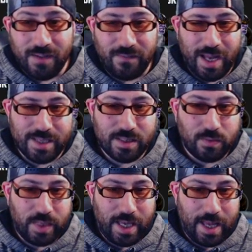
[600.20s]
Last,
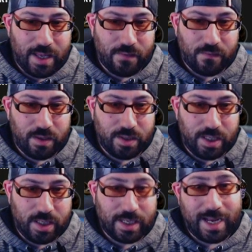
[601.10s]
we have
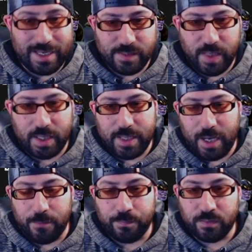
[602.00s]
the Cosmic.
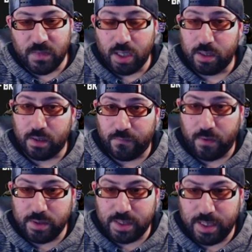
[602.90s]
Now, the
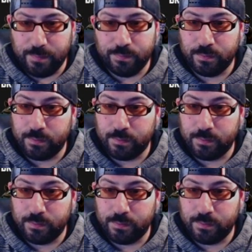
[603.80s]
first team